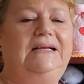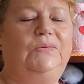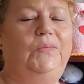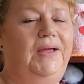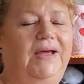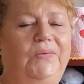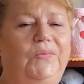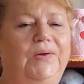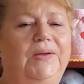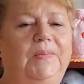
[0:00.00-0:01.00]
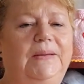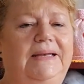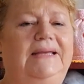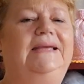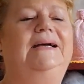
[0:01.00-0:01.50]
we had workmen
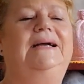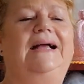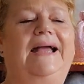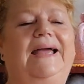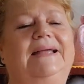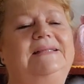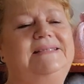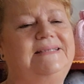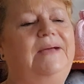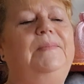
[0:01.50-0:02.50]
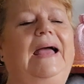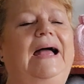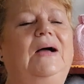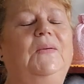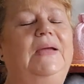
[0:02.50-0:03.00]
here, and
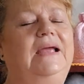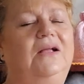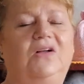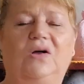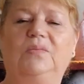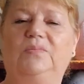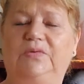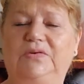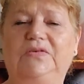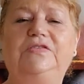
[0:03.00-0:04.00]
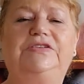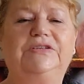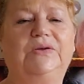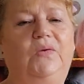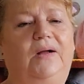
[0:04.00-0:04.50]
somehow it got moved
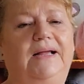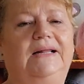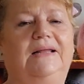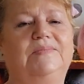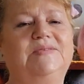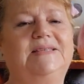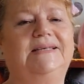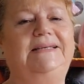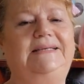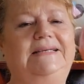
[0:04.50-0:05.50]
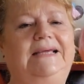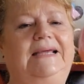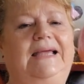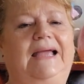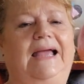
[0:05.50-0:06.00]
quite clumsily,
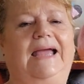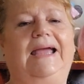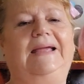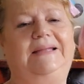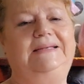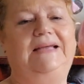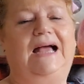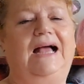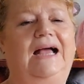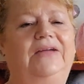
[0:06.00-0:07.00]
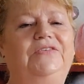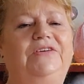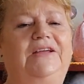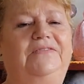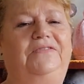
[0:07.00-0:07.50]
and
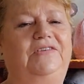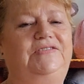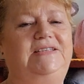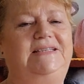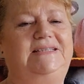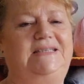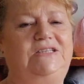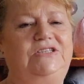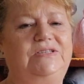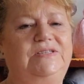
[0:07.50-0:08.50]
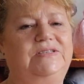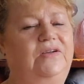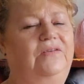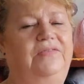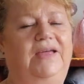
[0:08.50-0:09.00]
150 stitches
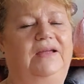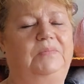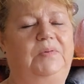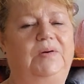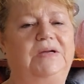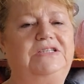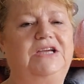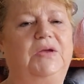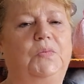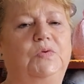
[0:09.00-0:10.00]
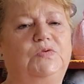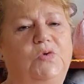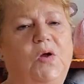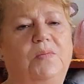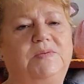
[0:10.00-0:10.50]
of that project were
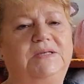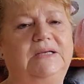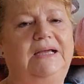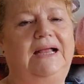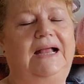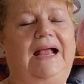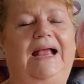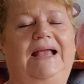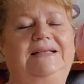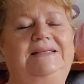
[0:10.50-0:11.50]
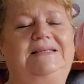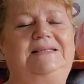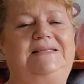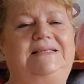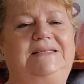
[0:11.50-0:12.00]
dropped, and
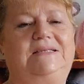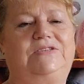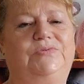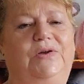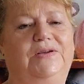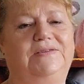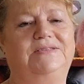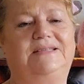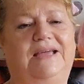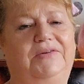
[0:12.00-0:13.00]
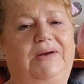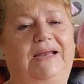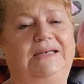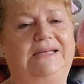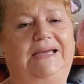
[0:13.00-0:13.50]
6 rows they
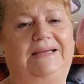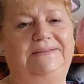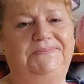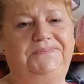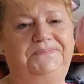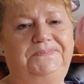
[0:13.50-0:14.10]
ran down.